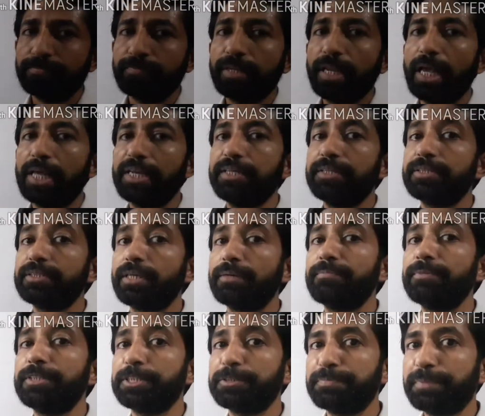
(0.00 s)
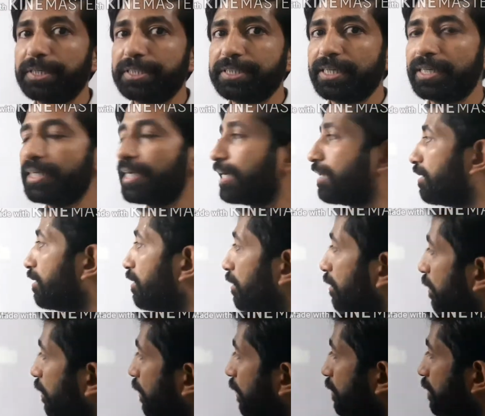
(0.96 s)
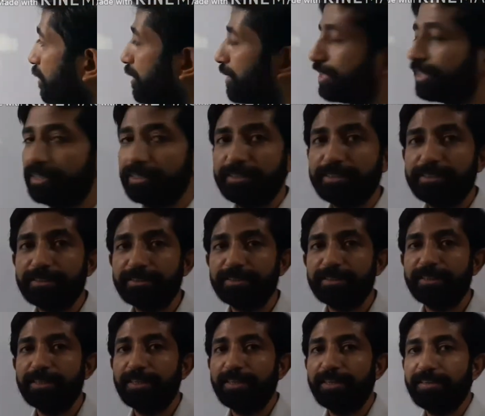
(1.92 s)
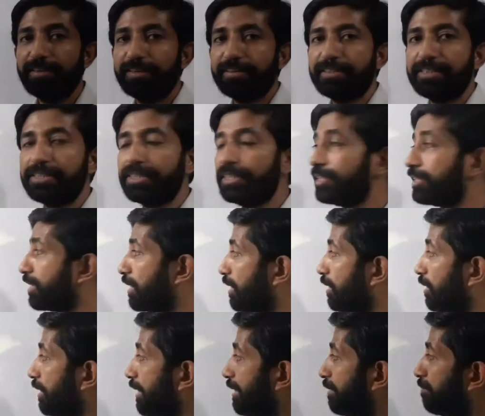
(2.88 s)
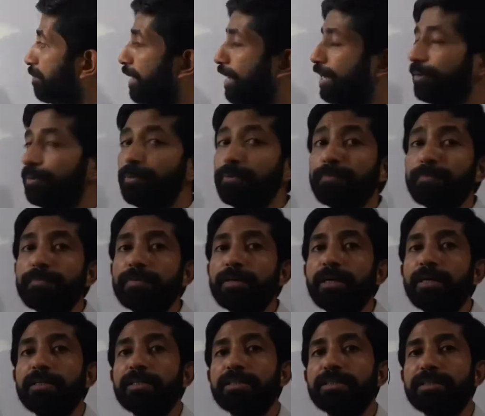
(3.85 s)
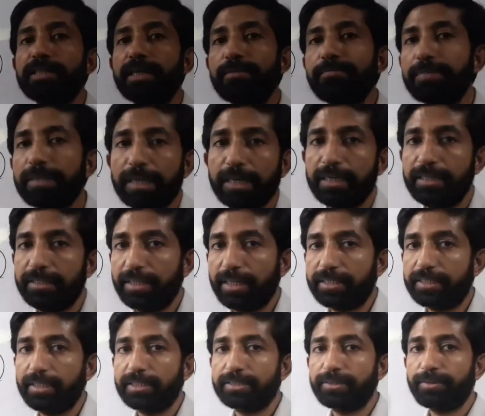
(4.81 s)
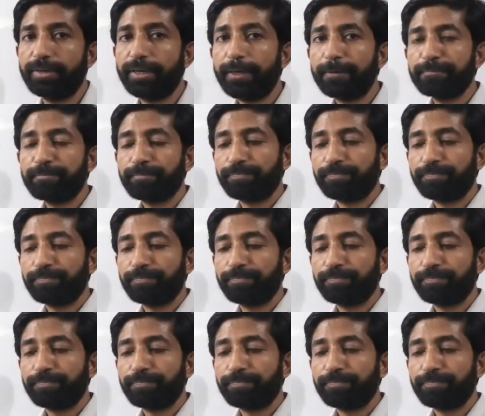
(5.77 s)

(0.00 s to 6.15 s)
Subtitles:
And in some special conditions, this is contained by whom? Semiconductors. Okay.